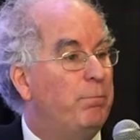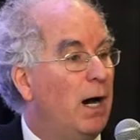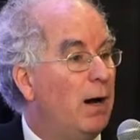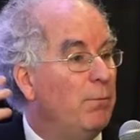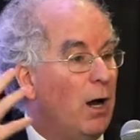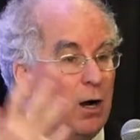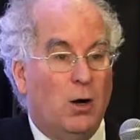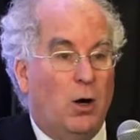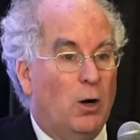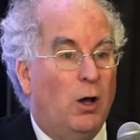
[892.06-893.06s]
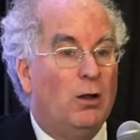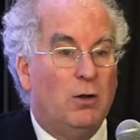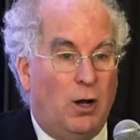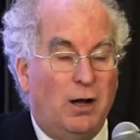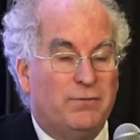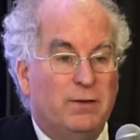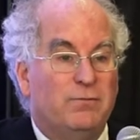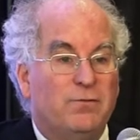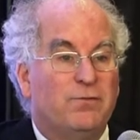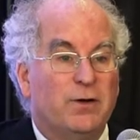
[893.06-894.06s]
are all often
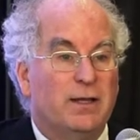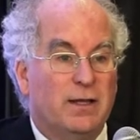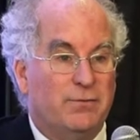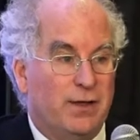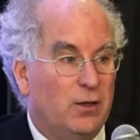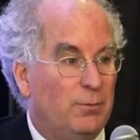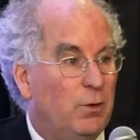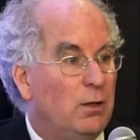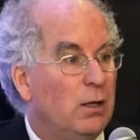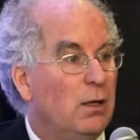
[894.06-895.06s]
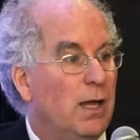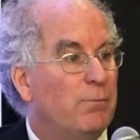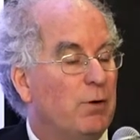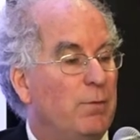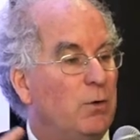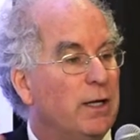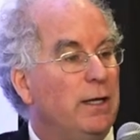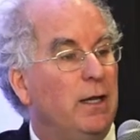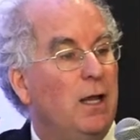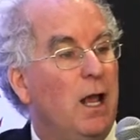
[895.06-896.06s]
freely available and promoted,